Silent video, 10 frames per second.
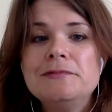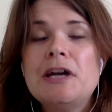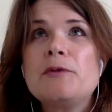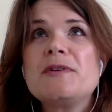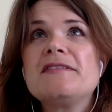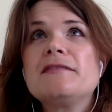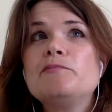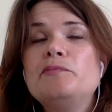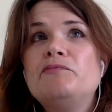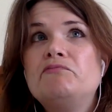I was
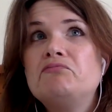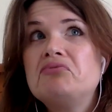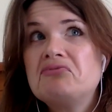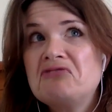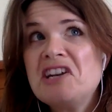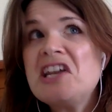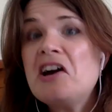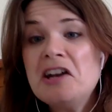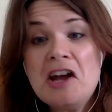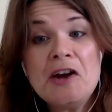pretty
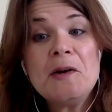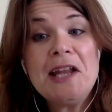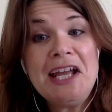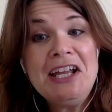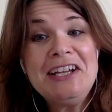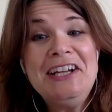unholy.